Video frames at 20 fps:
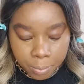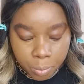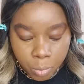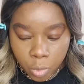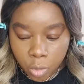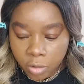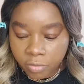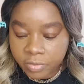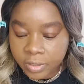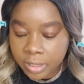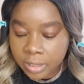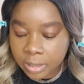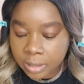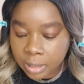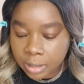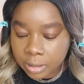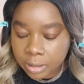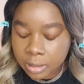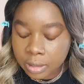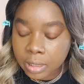more of this
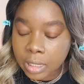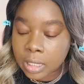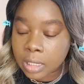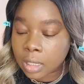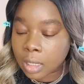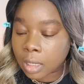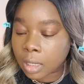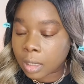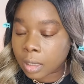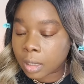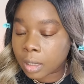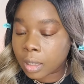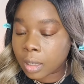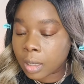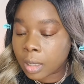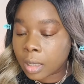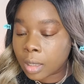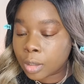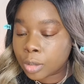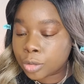concealer
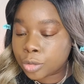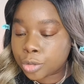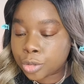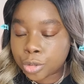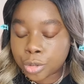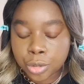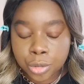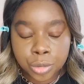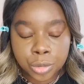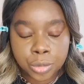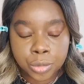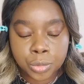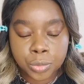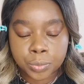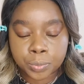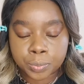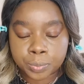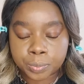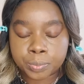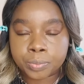
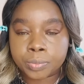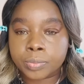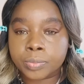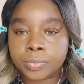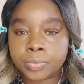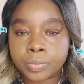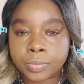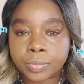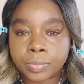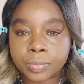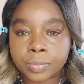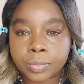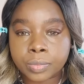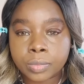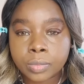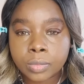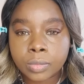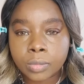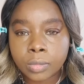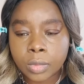to
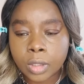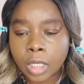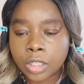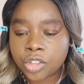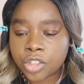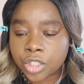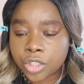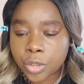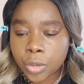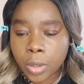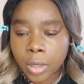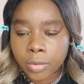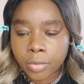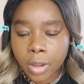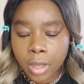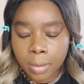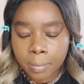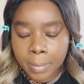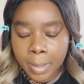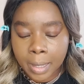just go
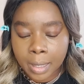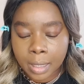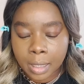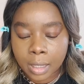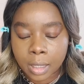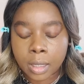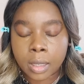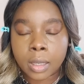around